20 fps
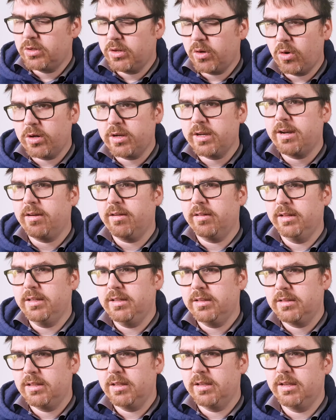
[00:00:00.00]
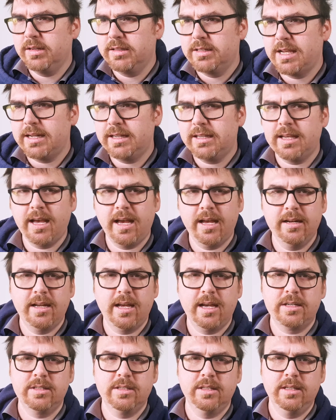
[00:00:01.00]
ordinarily the dead cat
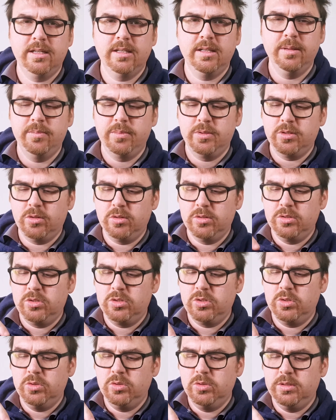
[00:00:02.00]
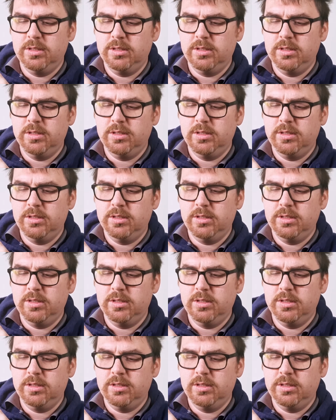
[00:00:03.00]
actually clips onto